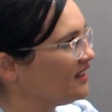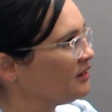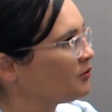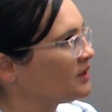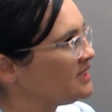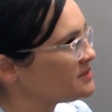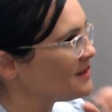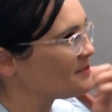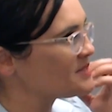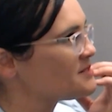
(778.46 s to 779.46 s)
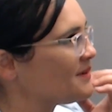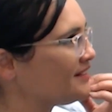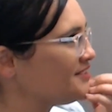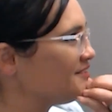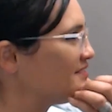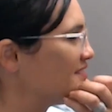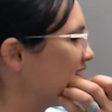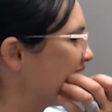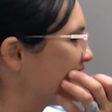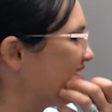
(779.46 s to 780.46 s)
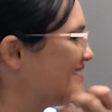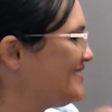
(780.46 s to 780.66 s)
And it really is about perspective, isn't it?